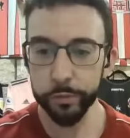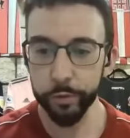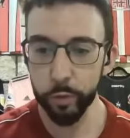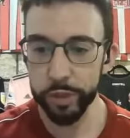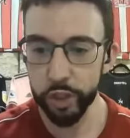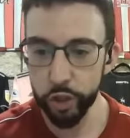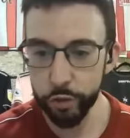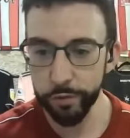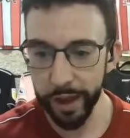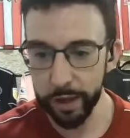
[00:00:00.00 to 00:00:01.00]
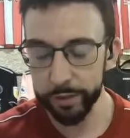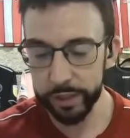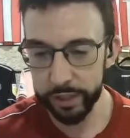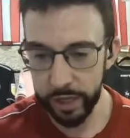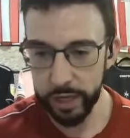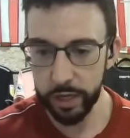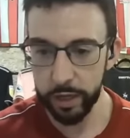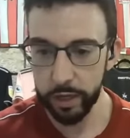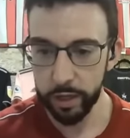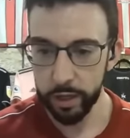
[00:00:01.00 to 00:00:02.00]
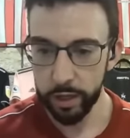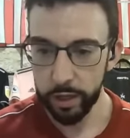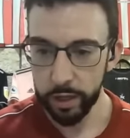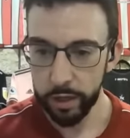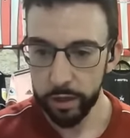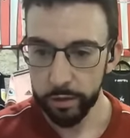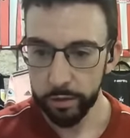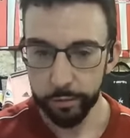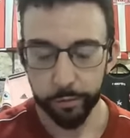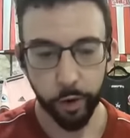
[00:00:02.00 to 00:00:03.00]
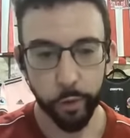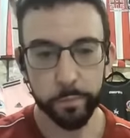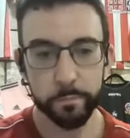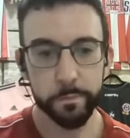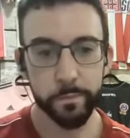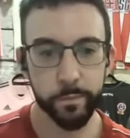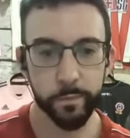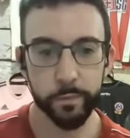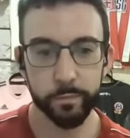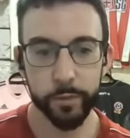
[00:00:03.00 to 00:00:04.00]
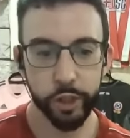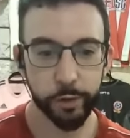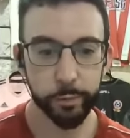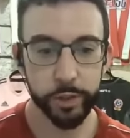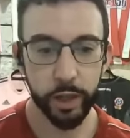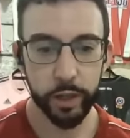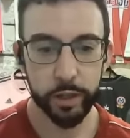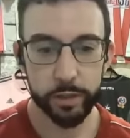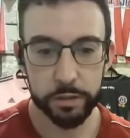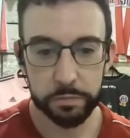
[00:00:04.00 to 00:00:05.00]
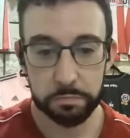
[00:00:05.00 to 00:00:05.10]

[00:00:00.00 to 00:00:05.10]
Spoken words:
performance you've ever seen from Sheffield United?